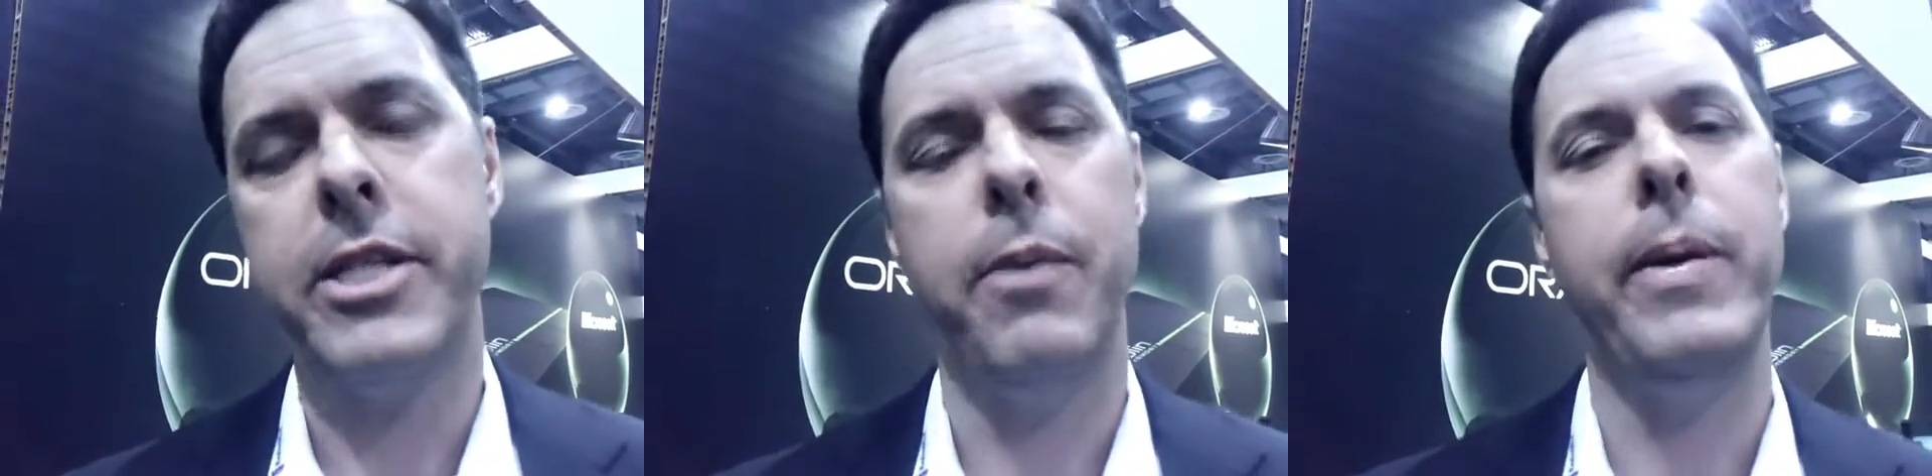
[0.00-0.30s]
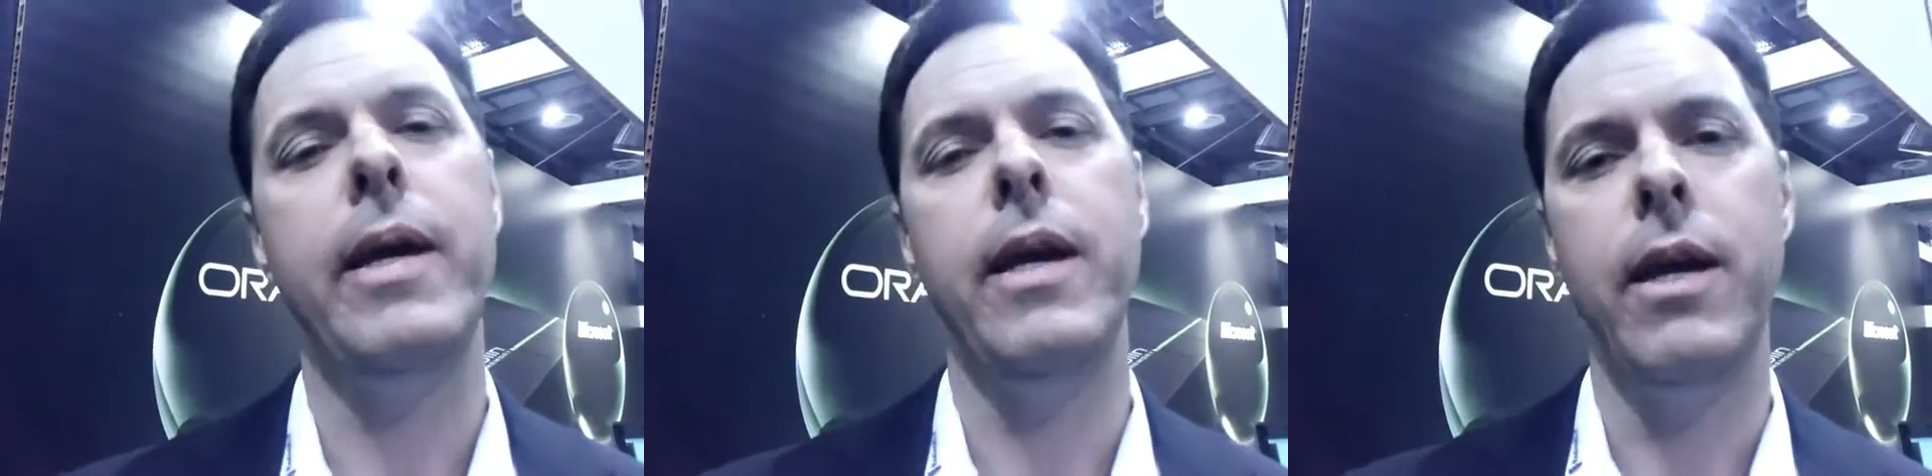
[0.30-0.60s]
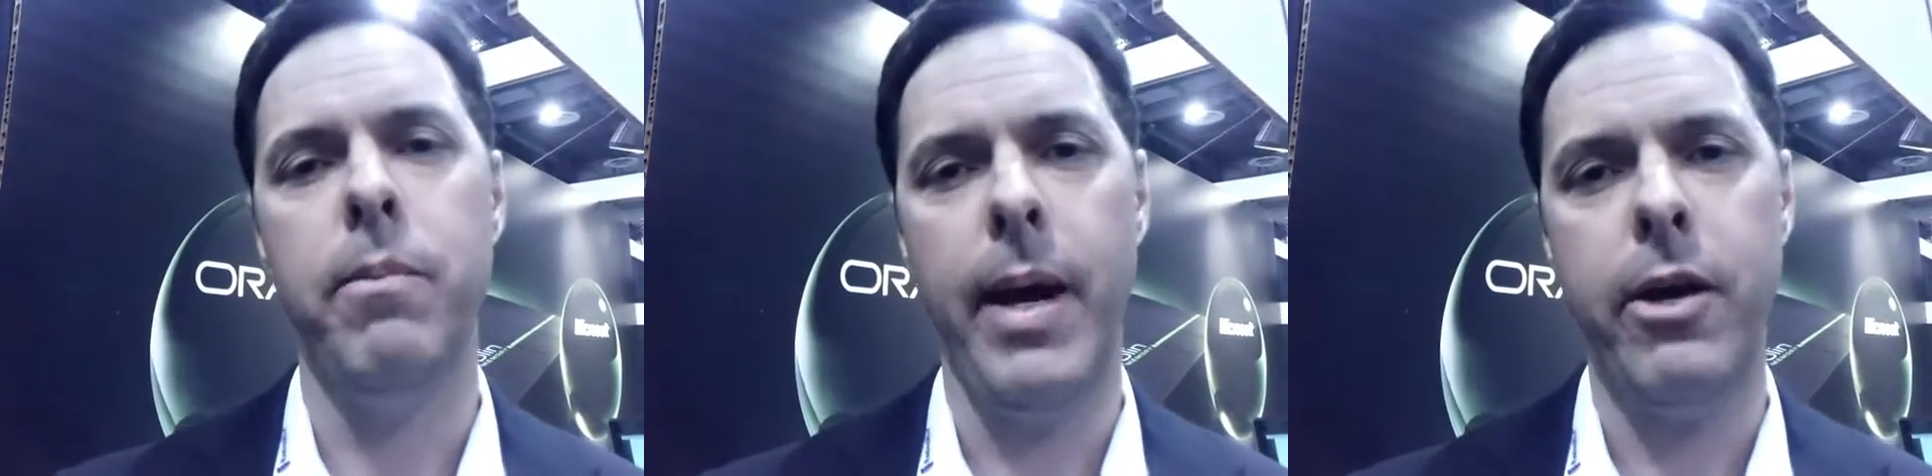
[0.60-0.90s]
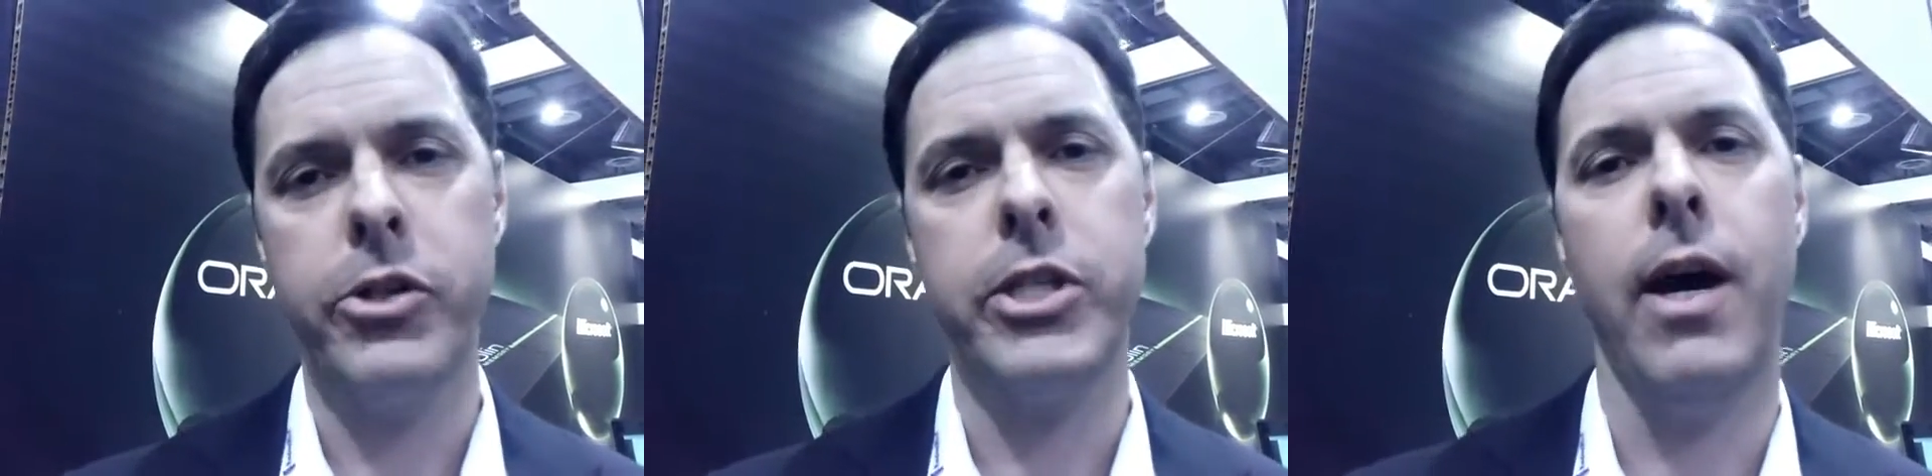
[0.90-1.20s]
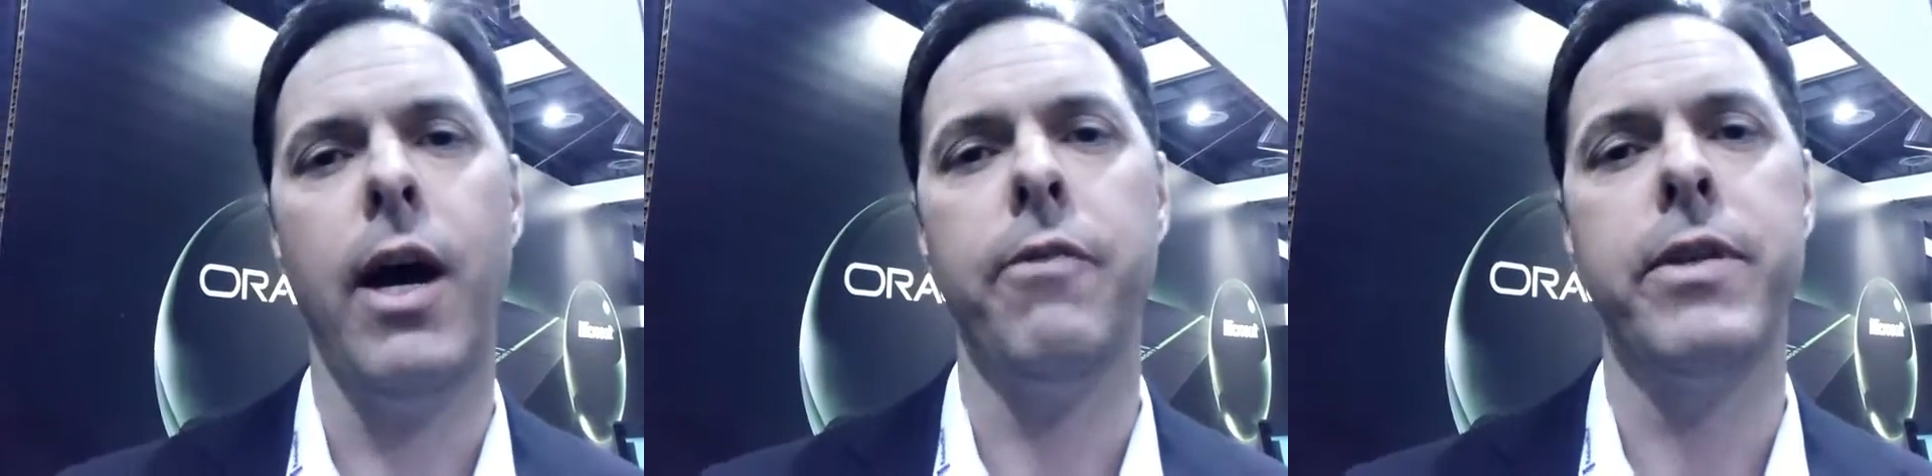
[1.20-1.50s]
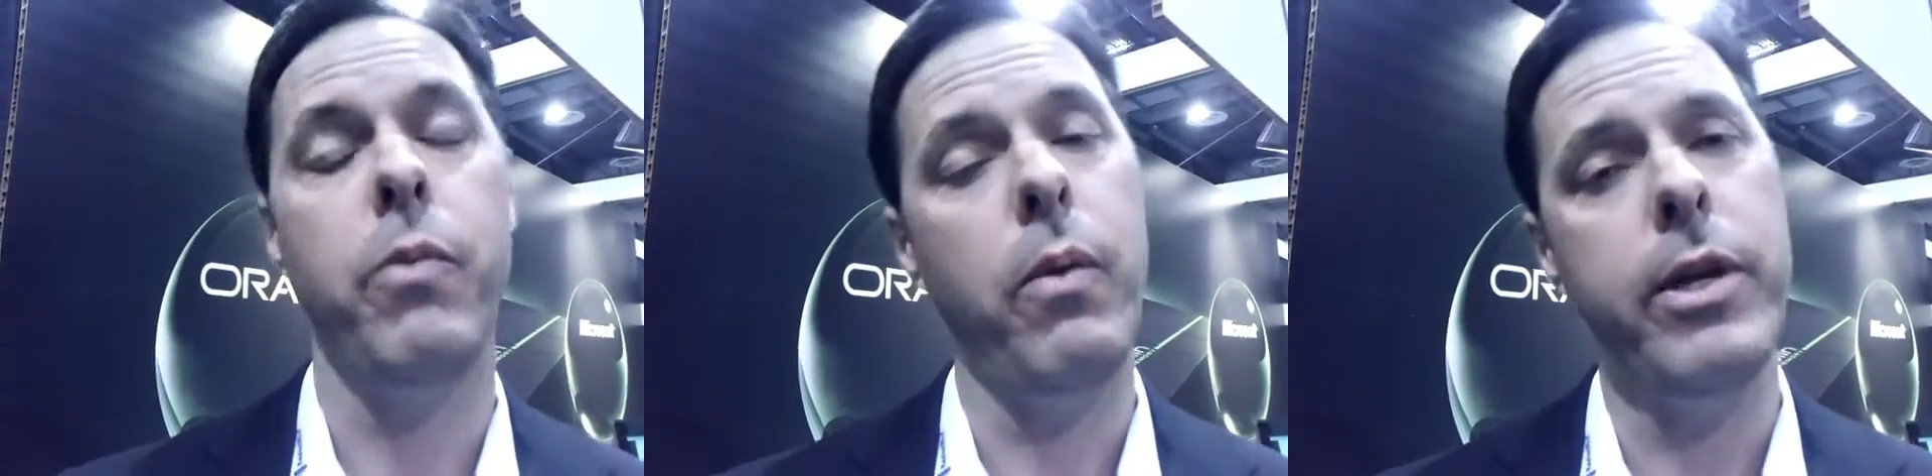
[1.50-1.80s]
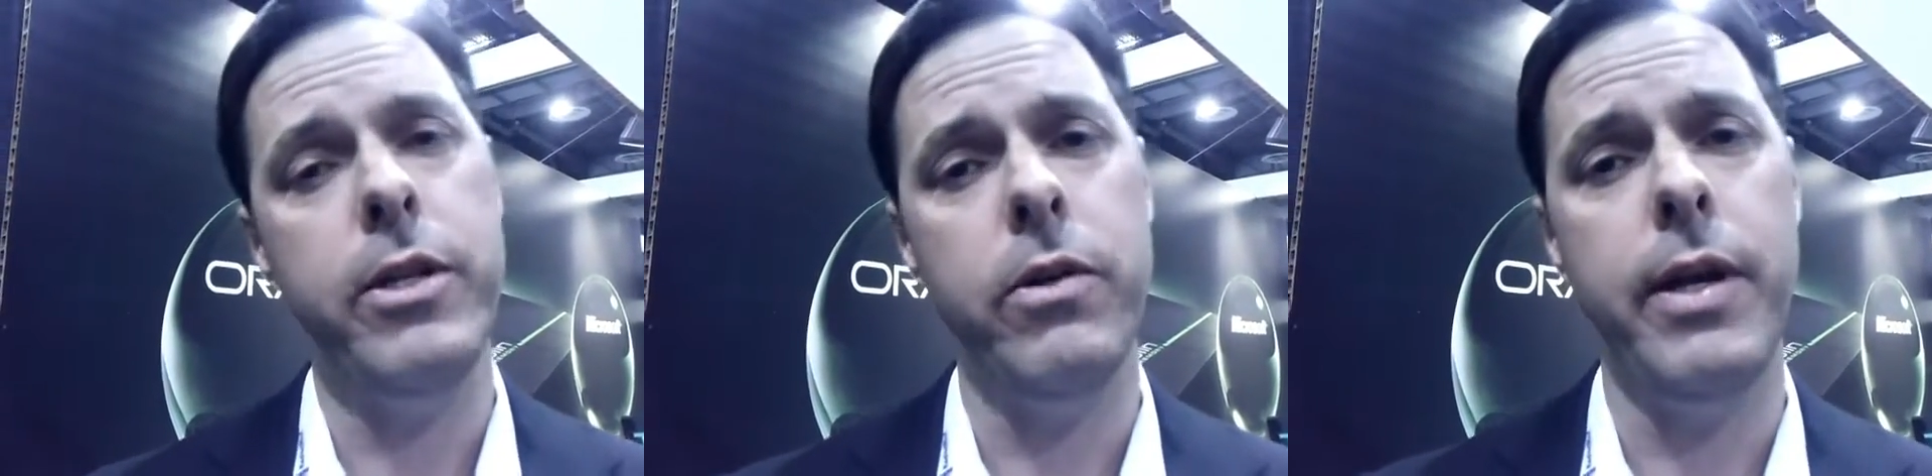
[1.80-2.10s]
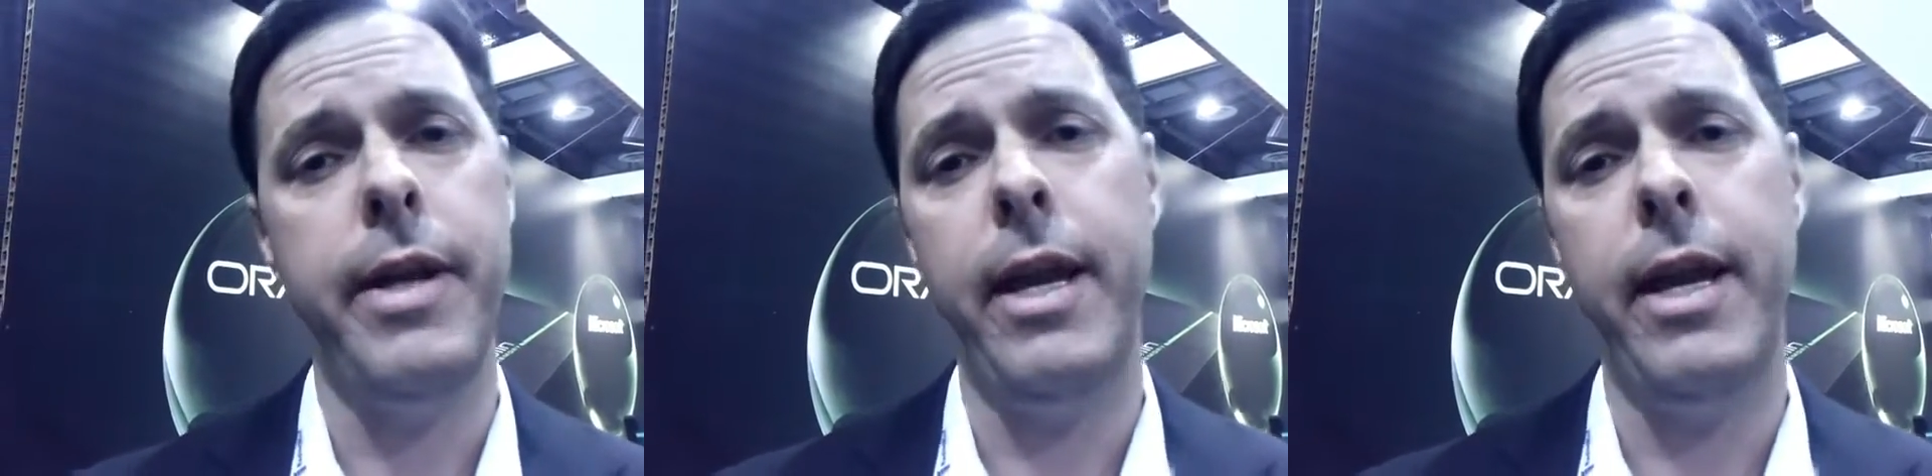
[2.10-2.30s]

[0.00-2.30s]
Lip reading: SAP and Microsoft and what we do in